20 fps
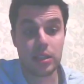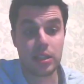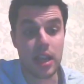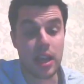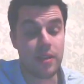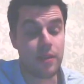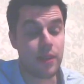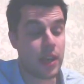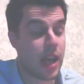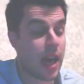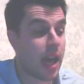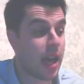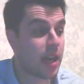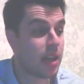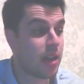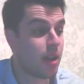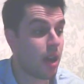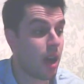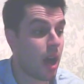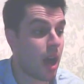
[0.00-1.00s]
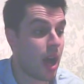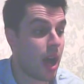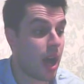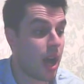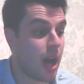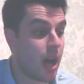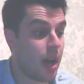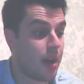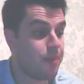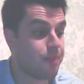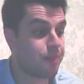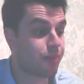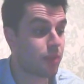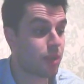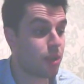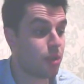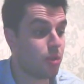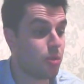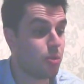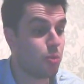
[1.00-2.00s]
David Haye
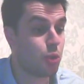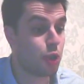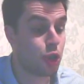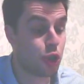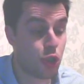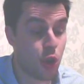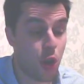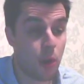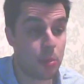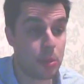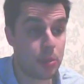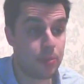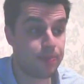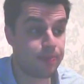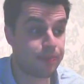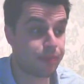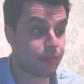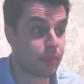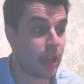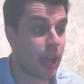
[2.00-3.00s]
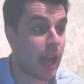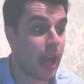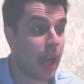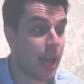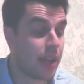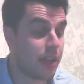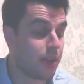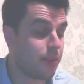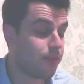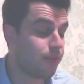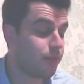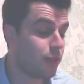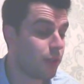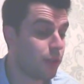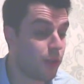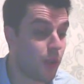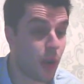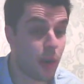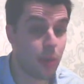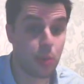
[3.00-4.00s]
was stopped, and the
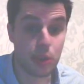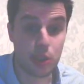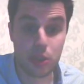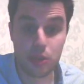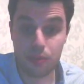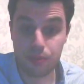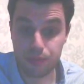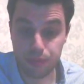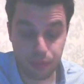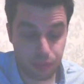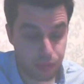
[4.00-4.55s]
fight was